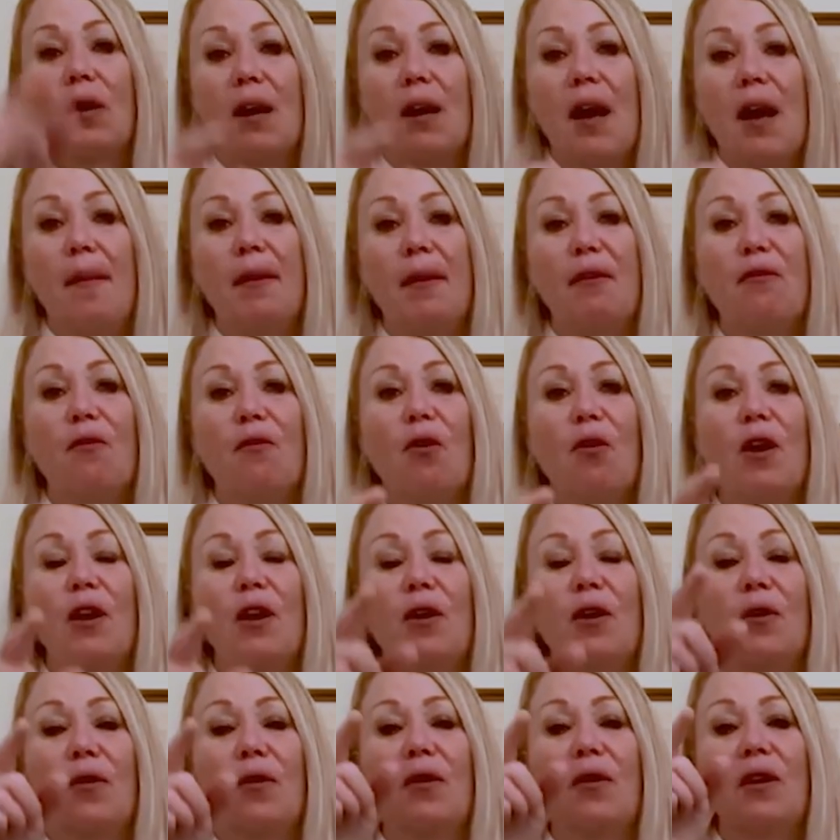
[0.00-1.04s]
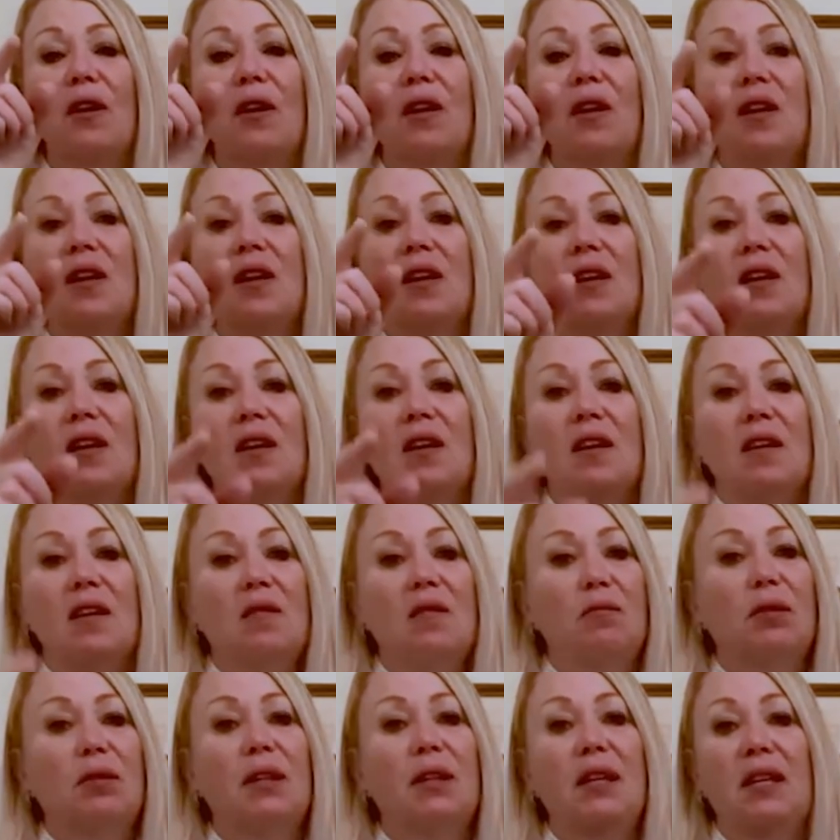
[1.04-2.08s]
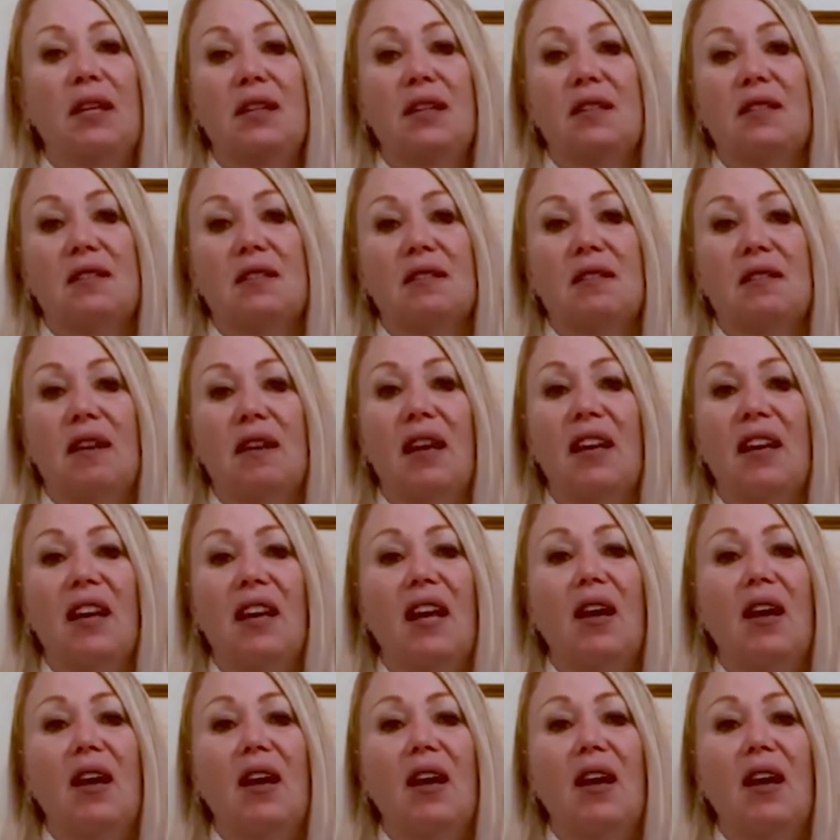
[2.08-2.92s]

we're coming for you. Please. And